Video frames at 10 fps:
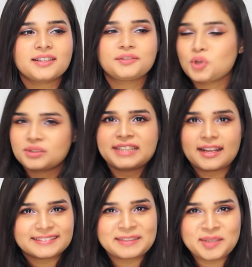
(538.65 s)
don't start
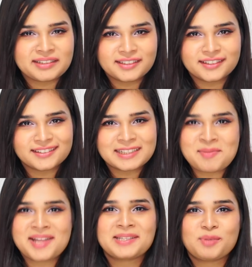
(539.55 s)
asking me in the
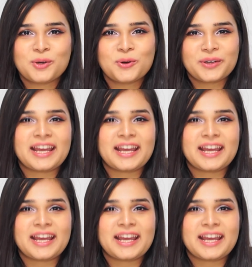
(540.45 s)
comments below, okay?